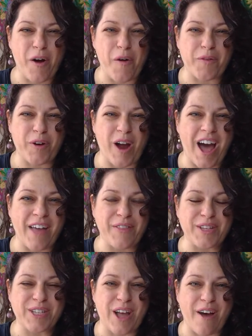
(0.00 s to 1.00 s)
over on the
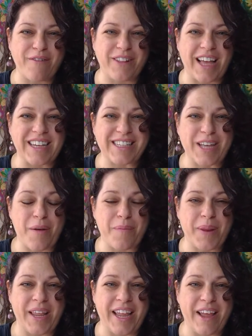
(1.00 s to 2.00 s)
Soft Flex
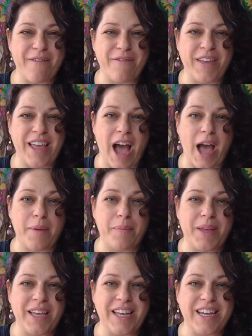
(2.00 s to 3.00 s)
Company
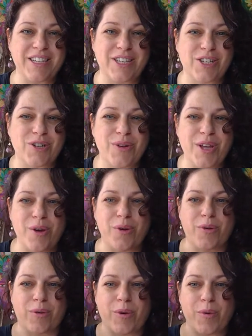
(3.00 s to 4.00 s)
VIB studio
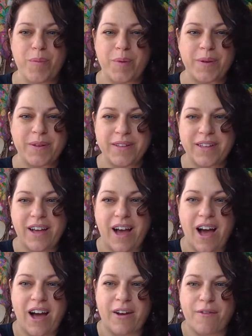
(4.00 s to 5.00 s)
group
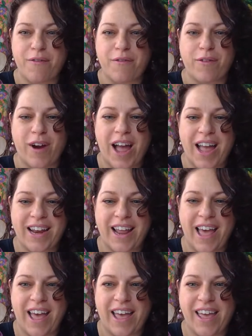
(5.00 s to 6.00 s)
on
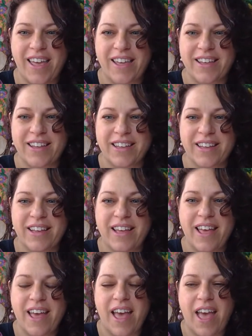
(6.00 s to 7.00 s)
Friday.
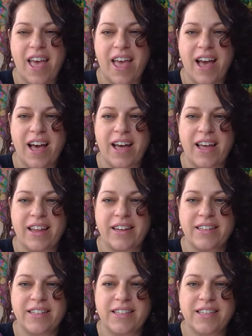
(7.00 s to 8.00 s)

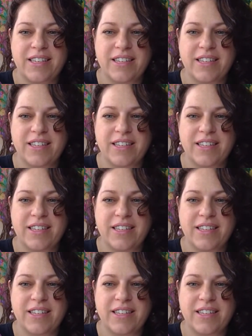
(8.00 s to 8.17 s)
And